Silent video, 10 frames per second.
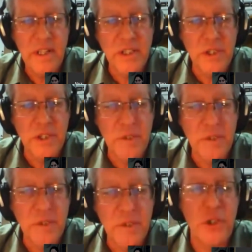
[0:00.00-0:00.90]
And she was
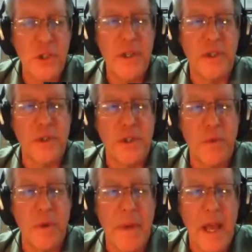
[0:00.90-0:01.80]
very intrigued, so
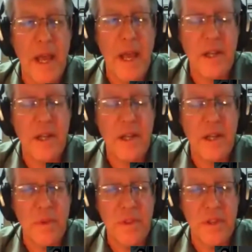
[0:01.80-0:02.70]
she went back and
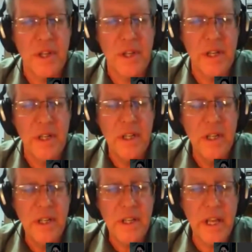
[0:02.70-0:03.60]
talked with the
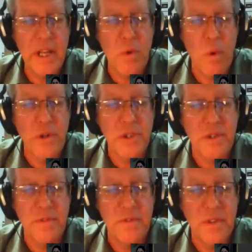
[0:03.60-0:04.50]
headquarters
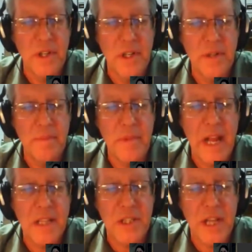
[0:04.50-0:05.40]
of the
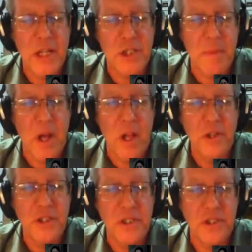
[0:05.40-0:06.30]
NASA
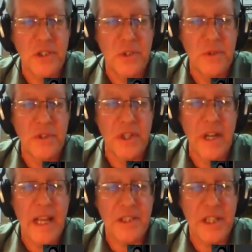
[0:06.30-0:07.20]
Astrobiology Institute is at
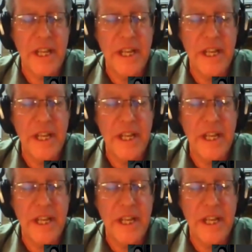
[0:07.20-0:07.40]
NASA